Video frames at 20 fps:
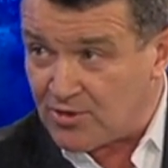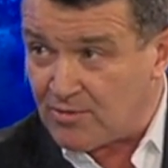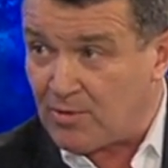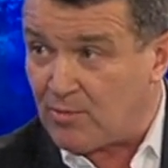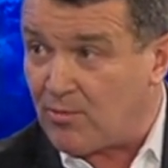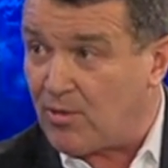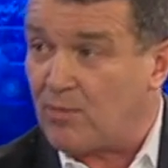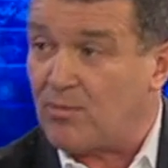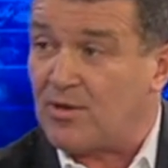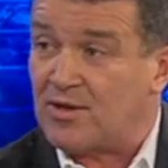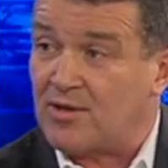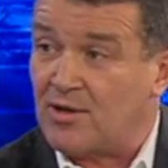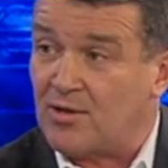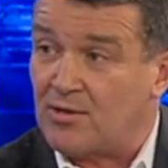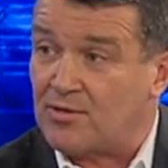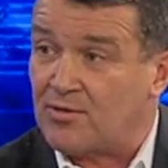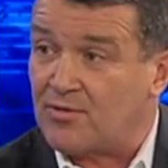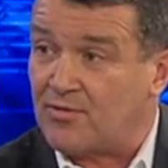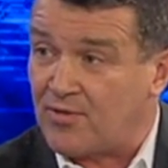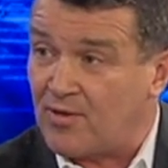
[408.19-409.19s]
We've worked with
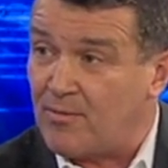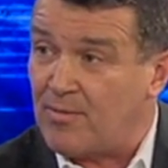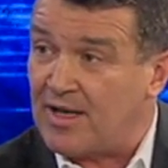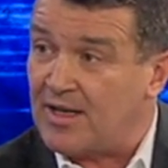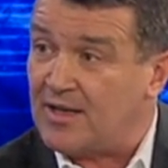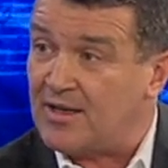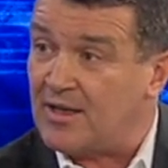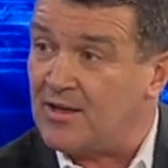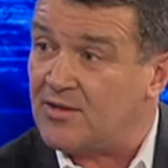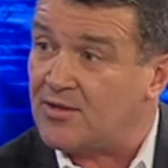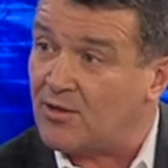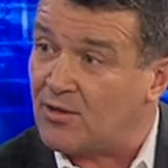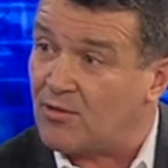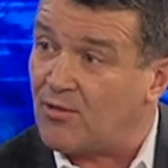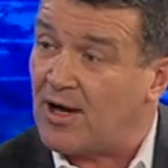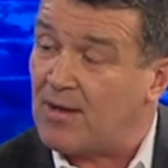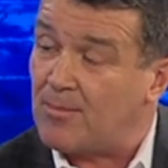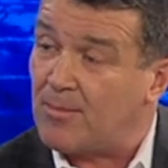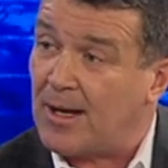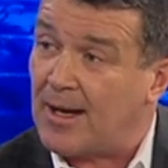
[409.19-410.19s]
Telstra for many years. They're a
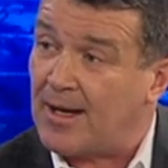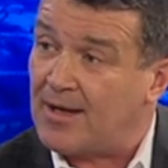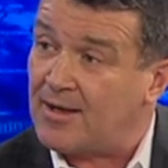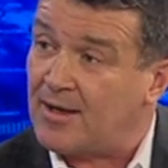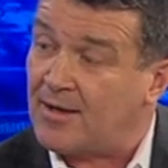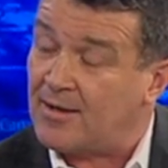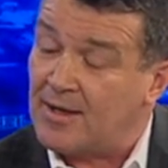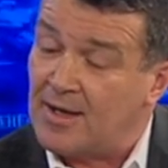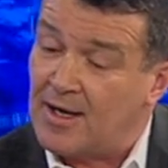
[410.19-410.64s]
great partner.